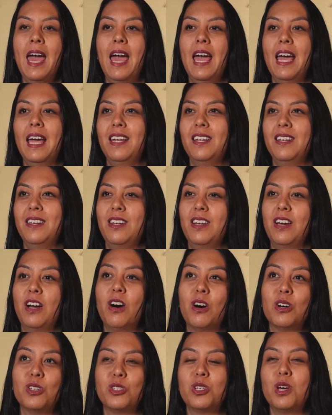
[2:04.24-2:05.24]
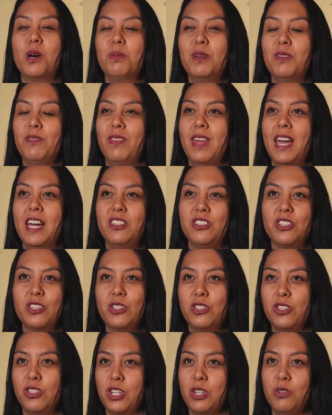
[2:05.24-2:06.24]
and on top of that,
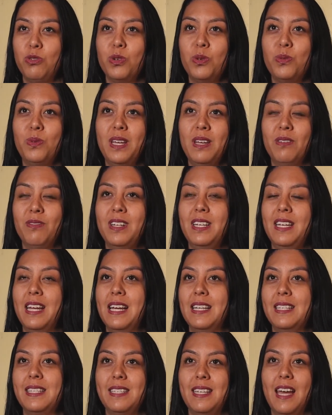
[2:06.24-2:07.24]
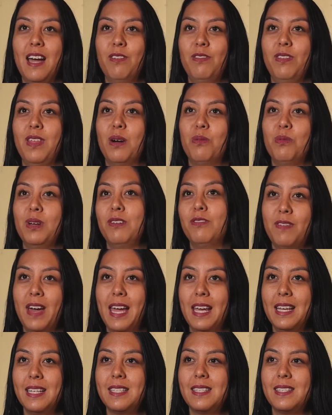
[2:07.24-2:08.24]
just general everyday stuff that we
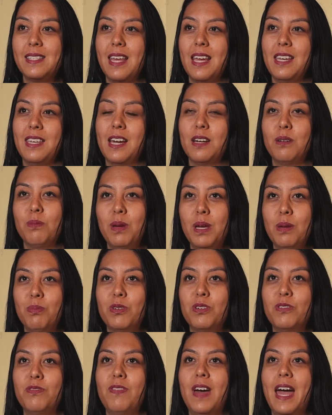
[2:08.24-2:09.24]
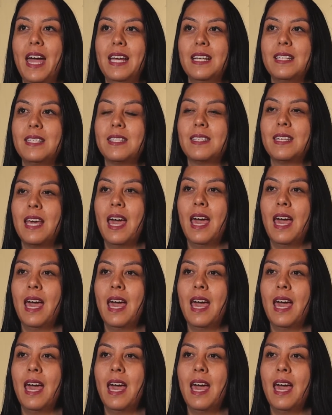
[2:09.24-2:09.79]
face, that young people face.